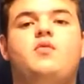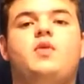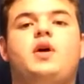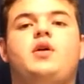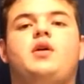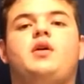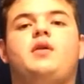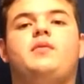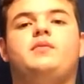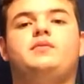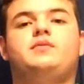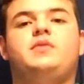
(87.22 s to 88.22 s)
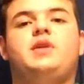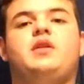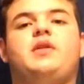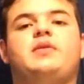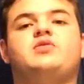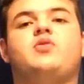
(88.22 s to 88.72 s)
where the
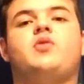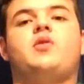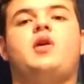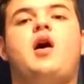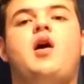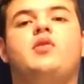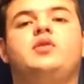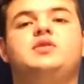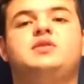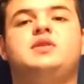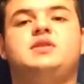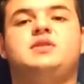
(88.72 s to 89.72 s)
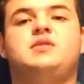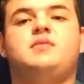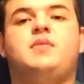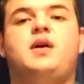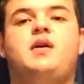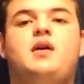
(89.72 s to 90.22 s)
Electoral College
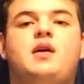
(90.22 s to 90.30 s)
system